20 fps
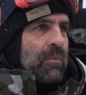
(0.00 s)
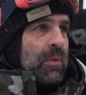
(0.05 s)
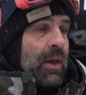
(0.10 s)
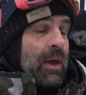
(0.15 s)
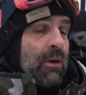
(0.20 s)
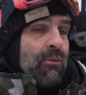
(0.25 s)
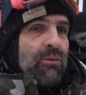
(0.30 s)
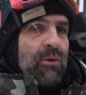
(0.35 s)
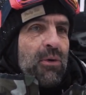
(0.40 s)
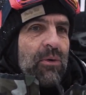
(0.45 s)

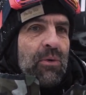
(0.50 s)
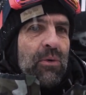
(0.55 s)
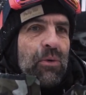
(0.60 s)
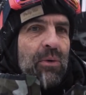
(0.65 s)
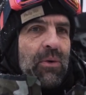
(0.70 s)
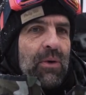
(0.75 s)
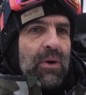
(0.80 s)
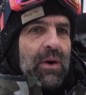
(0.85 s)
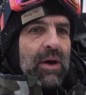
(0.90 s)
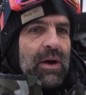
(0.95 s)
If
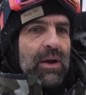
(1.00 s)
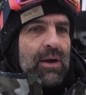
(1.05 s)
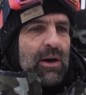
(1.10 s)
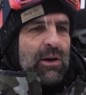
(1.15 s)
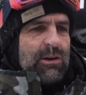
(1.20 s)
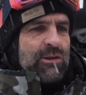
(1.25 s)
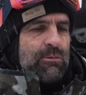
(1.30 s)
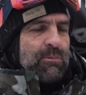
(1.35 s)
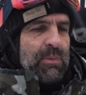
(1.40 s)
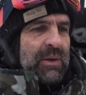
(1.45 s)
you
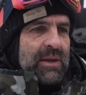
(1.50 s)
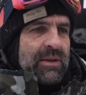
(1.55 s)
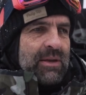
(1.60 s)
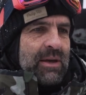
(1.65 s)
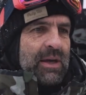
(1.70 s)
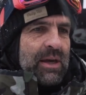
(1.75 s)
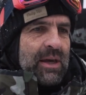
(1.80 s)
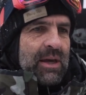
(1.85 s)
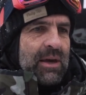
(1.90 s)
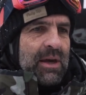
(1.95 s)
go
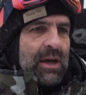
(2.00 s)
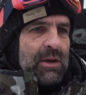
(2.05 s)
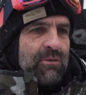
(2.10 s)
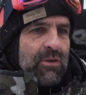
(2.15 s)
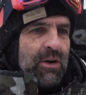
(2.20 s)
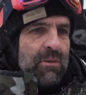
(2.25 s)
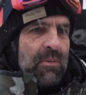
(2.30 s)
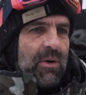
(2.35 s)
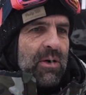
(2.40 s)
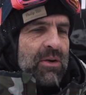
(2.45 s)
splitting in
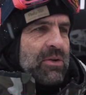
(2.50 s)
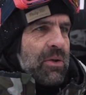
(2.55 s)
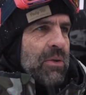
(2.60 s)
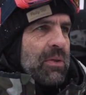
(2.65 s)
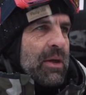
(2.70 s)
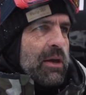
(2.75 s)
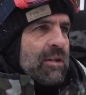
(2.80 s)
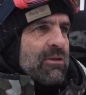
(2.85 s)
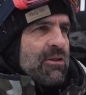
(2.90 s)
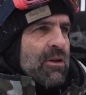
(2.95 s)
Vermont on
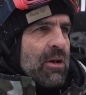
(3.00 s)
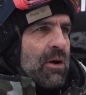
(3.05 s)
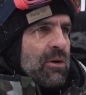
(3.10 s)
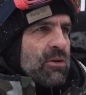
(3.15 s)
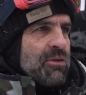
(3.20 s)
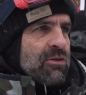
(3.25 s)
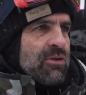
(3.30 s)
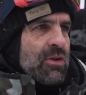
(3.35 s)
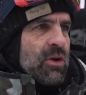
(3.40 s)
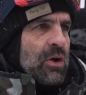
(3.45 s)
the East
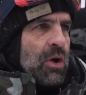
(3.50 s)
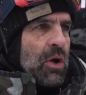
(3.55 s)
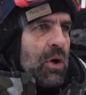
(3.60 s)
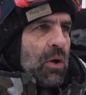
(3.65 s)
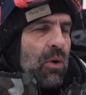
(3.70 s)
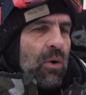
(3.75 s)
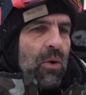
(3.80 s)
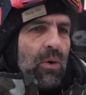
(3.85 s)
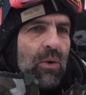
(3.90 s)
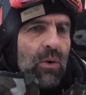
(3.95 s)
Coast,
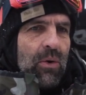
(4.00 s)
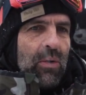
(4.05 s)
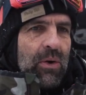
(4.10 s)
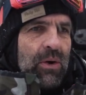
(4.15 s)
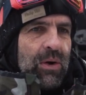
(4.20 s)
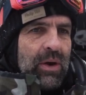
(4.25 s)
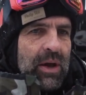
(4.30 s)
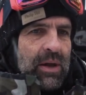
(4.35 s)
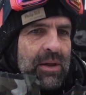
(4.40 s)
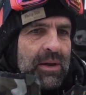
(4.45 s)

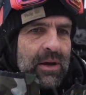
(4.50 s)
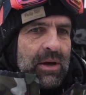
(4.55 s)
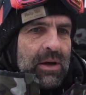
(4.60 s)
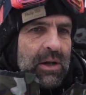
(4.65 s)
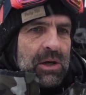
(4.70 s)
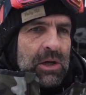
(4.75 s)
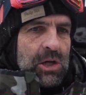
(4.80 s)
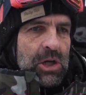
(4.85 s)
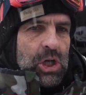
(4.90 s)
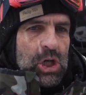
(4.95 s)
or in
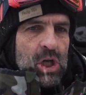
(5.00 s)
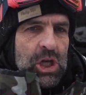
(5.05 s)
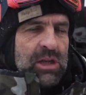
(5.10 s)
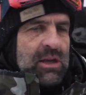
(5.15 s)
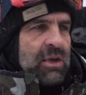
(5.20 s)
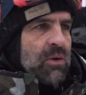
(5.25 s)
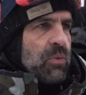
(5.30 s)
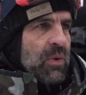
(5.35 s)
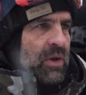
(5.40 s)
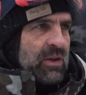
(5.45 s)
a
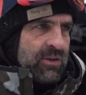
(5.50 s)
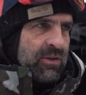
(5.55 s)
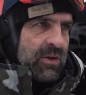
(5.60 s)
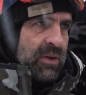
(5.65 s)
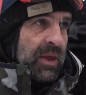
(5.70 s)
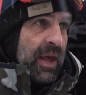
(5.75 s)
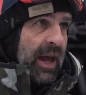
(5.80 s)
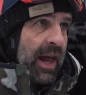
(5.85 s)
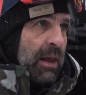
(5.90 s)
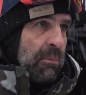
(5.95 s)
shitty winter
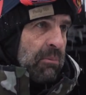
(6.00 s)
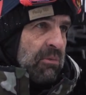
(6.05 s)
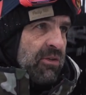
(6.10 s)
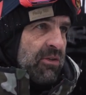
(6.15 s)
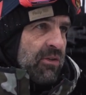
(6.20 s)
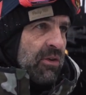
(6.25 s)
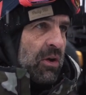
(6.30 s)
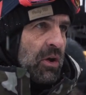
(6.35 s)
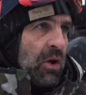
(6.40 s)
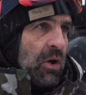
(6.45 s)
in the
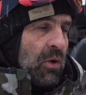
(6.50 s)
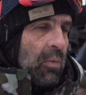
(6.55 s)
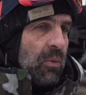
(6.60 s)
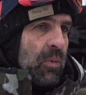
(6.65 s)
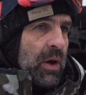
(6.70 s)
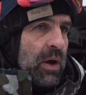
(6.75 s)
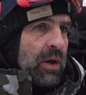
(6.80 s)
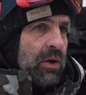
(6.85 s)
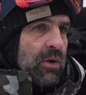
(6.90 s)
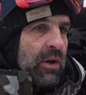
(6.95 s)
Alps,
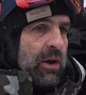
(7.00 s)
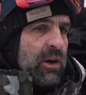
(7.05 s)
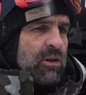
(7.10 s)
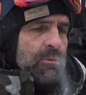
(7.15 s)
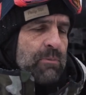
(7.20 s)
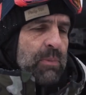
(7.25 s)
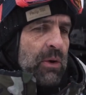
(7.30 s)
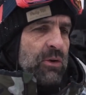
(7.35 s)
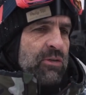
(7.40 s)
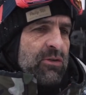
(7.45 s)
where you are
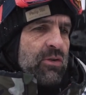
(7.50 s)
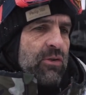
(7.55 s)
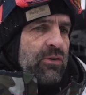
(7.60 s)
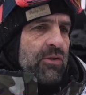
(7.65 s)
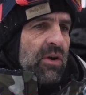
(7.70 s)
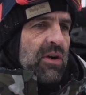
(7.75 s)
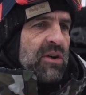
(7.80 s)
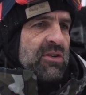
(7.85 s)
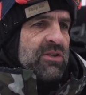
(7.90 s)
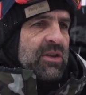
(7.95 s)
exposed to
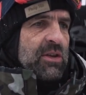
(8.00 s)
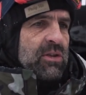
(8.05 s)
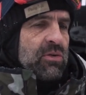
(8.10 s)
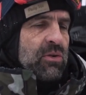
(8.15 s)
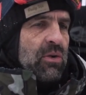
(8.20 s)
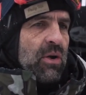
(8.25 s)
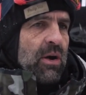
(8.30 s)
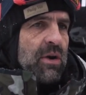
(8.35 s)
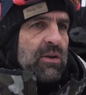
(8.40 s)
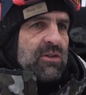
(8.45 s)
rocks and
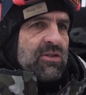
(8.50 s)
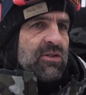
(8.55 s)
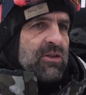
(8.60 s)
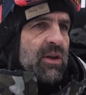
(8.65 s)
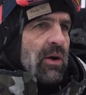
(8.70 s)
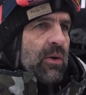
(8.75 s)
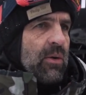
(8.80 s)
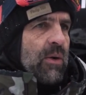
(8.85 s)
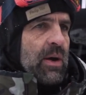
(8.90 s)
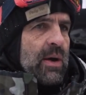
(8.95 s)
to hard
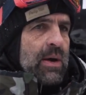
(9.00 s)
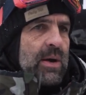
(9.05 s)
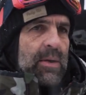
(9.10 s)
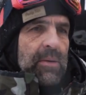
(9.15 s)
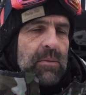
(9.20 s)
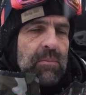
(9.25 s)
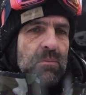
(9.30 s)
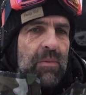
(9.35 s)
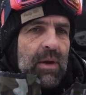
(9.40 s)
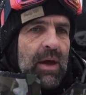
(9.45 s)
snow,
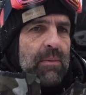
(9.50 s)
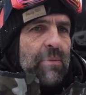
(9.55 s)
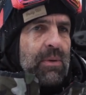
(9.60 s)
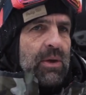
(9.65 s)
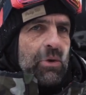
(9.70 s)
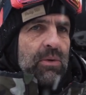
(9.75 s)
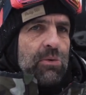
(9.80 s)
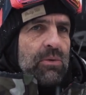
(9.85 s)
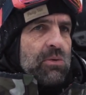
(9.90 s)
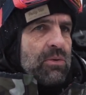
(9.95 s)
maybe
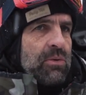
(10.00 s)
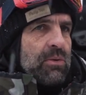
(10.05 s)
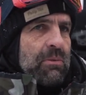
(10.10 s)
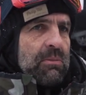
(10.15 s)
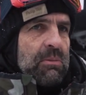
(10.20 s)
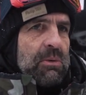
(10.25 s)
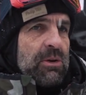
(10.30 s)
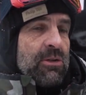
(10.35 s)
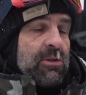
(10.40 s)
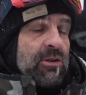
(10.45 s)
you
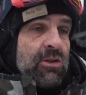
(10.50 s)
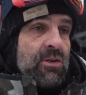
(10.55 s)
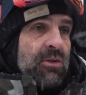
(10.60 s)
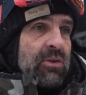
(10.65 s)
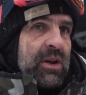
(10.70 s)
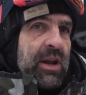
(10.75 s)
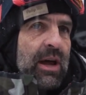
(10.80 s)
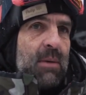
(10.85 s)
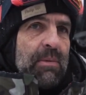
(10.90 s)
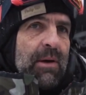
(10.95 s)

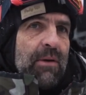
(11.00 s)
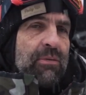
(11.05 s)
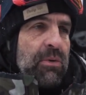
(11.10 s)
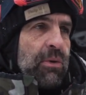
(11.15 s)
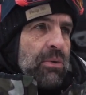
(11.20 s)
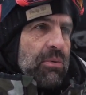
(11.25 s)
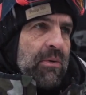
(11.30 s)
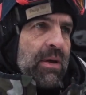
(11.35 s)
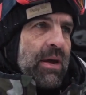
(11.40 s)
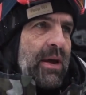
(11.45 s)
screw it up after
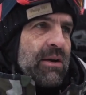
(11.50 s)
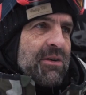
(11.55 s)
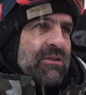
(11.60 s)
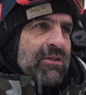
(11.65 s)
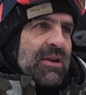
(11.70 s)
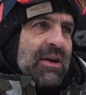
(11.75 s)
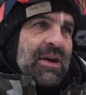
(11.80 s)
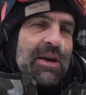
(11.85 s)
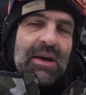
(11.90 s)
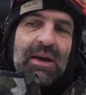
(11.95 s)
3
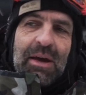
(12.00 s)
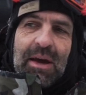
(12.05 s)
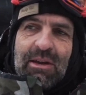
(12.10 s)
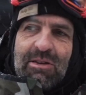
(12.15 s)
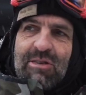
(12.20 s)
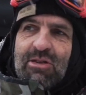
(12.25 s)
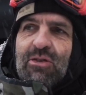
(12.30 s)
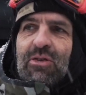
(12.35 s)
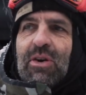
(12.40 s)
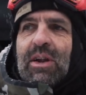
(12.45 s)
years.
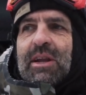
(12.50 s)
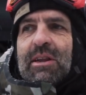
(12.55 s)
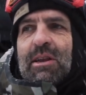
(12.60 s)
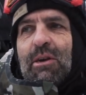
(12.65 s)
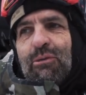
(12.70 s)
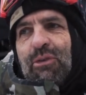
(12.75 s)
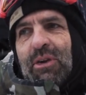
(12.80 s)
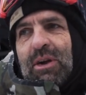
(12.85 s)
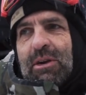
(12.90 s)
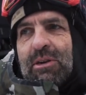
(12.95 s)
It's really
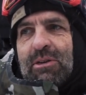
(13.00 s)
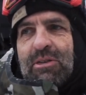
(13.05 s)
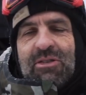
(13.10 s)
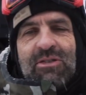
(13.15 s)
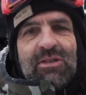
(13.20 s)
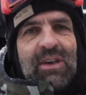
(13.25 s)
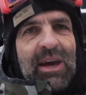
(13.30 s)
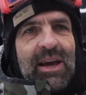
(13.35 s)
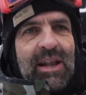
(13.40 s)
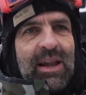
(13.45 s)
difficult to
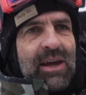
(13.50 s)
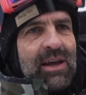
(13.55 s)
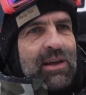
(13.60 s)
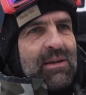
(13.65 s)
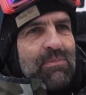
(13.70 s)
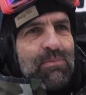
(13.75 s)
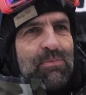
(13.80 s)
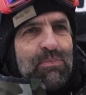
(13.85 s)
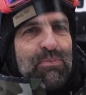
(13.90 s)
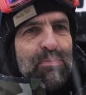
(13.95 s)
say, like,
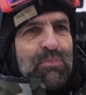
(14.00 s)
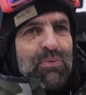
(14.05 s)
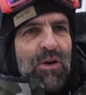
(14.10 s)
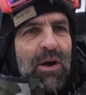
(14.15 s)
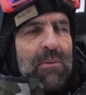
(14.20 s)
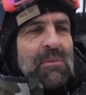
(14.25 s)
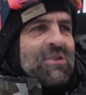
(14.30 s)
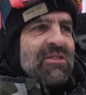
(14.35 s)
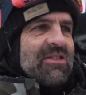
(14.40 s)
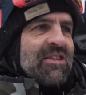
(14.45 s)

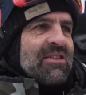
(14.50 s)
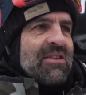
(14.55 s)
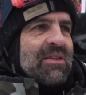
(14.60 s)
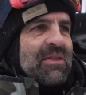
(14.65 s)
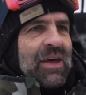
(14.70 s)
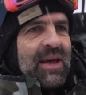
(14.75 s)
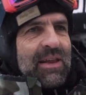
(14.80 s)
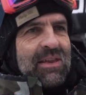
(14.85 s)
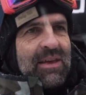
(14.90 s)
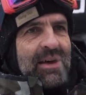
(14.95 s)
promises in
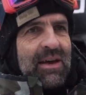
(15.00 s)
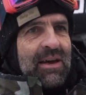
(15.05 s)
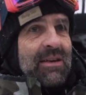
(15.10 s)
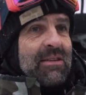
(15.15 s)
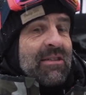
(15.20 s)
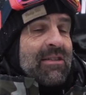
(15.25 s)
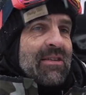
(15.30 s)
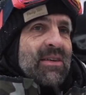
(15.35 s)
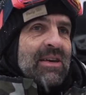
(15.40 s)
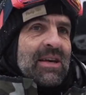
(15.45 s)
that
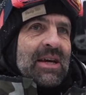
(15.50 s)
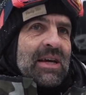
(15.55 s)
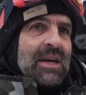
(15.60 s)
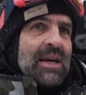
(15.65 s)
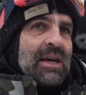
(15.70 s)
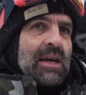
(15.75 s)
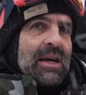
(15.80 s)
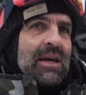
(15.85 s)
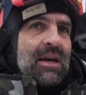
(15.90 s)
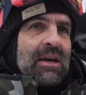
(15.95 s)
case,
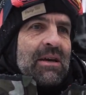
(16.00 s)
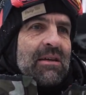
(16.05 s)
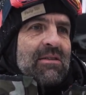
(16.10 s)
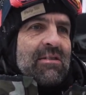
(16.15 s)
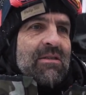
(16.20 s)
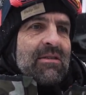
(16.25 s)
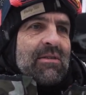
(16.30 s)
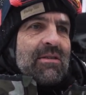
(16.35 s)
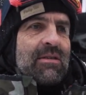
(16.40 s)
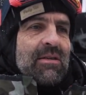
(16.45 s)

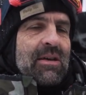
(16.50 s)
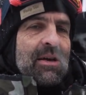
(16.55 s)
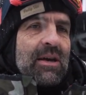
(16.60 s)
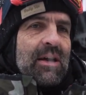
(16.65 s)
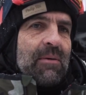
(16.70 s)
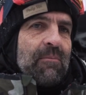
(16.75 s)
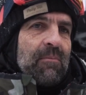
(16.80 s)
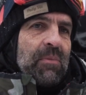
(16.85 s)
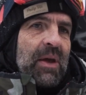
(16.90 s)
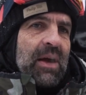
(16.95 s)

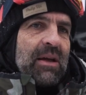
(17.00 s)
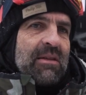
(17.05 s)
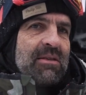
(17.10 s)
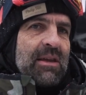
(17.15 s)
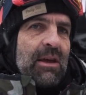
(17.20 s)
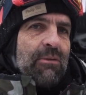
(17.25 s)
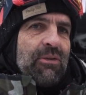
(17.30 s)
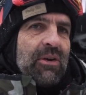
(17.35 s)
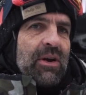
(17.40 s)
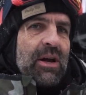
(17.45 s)
it's
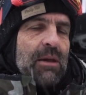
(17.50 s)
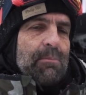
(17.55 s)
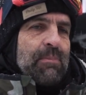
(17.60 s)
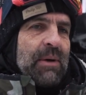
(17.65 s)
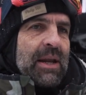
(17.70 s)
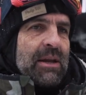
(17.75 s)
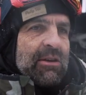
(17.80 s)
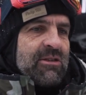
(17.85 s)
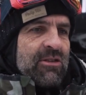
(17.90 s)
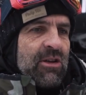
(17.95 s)
difficult.
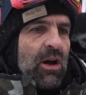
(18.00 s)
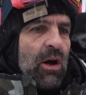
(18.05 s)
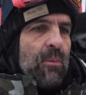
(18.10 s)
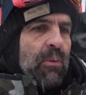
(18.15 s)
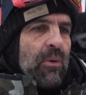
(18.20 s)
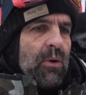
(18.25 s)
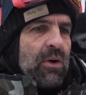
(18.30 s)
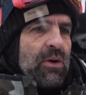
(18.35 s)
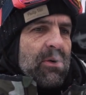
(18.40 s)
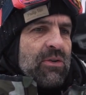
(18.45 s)
But a
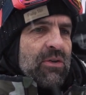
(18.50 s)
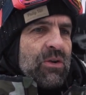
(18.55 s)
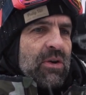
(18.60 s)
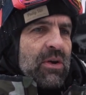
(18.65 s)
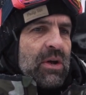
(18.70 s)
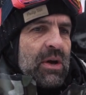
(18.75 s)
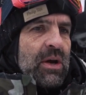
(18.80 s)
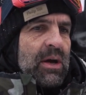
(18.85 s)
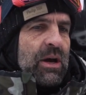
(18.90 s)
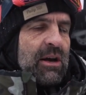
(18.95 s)
snowboard,
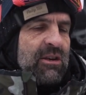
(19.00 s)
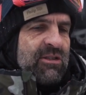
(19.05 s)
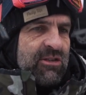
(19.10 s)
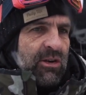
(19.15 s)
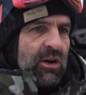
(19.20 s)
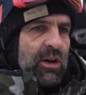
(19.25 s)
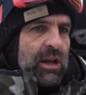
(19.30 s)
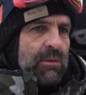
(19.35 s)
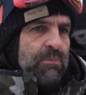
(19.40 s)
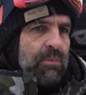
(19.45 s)
a
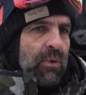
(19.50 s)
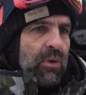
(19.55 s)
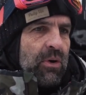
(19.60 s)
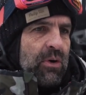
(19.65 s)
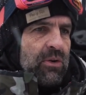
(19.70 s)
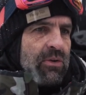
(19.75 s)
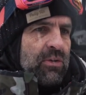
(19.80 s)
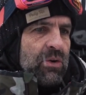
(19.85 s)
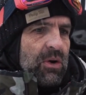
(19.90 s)
solid board,